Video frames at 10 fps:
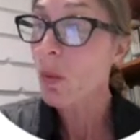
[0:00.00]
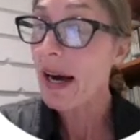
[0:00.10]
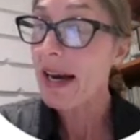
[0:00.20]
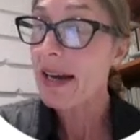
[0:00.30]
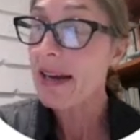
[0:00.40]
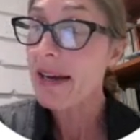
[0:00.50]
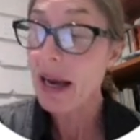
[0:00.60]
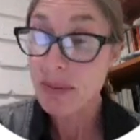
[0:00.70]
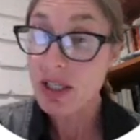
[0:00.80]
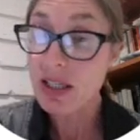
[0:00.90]
why
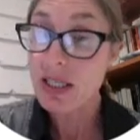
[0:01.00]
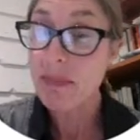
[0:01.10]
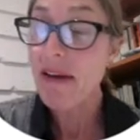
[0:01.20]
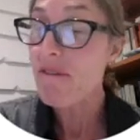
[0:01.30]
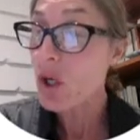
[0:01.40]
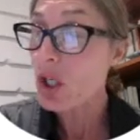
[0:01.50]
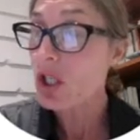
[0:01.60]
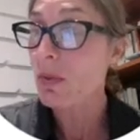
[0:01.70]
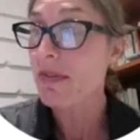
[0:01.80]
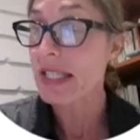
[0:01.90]
capitalism, by
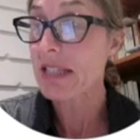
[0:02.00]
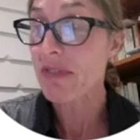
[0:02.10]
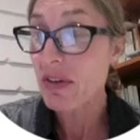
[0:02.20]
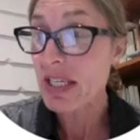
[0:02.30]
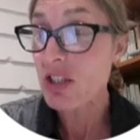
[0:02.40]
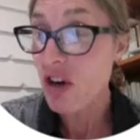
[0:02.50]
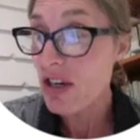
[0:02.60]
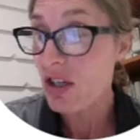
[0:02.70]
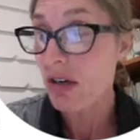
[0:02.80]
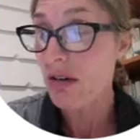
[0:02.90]
virtue of its very
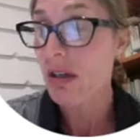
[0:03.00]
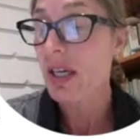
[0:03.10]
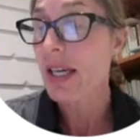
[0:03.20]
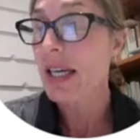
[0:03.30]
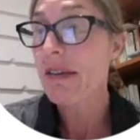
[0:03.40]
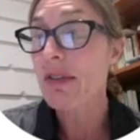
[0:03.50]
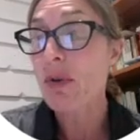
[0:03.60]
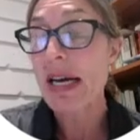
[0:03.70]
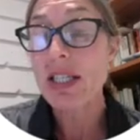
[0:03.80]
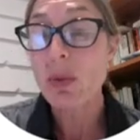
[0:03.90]
structure, gives
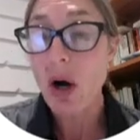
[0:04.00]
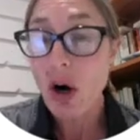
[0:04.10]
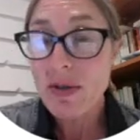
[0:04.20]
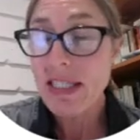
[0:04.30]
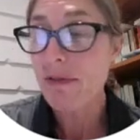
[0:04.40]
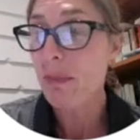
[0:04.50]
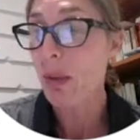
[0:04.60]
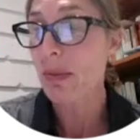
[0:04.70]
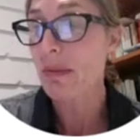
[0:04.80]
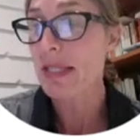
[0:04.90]
rise to a host of
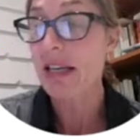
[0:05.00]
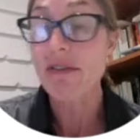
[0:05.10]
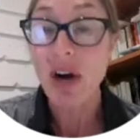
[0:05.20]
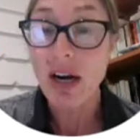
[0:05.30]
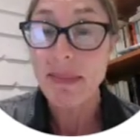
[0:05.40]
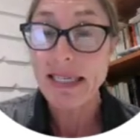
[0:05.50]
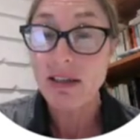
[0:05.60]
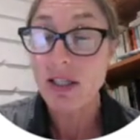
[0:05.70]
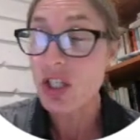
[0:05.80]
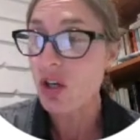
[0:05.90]
problems, environmental
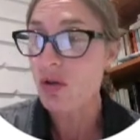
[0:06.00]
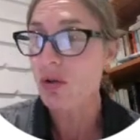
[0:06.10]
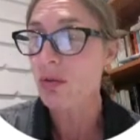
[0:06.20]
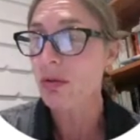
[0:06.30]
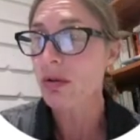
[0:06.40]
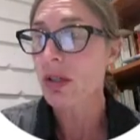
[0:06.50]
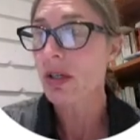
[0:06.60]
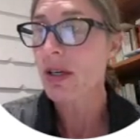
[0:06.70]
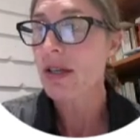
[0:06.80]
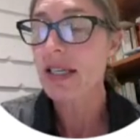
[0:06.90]
and social,
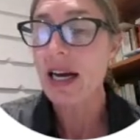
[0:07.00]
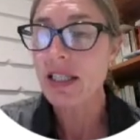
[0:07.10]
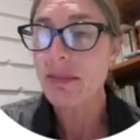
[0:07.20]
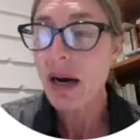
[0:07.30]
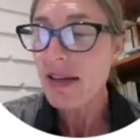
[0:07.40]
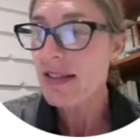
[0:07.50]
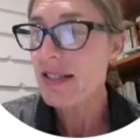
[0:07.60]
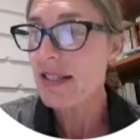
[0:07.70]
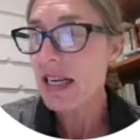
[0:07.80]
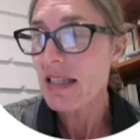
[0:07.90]
that undermine the
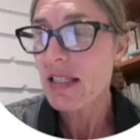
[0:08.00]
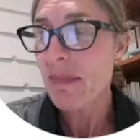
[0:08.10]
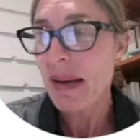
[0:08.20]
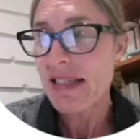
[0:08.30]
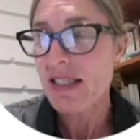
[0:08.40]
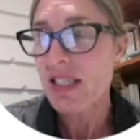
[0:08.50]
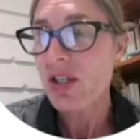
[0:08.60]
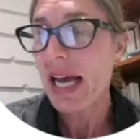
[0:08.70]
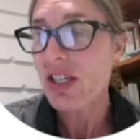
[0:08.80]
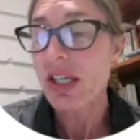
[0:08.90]
state's capacity
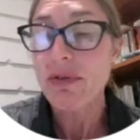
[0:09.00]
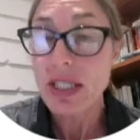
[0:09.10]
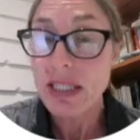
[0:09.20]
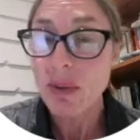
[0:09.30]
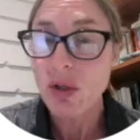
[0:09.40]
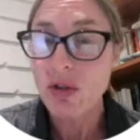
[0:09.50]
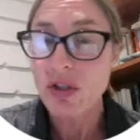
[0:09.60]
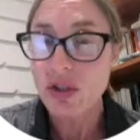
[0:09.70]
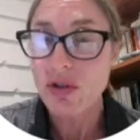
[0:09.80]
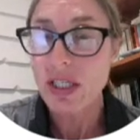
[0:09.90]
to actually respond
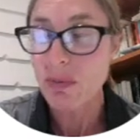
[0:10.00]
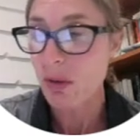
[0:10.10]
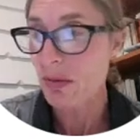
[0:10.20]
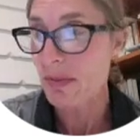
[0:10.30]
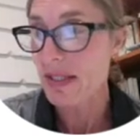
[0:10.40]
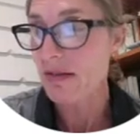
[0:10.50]
to those problems.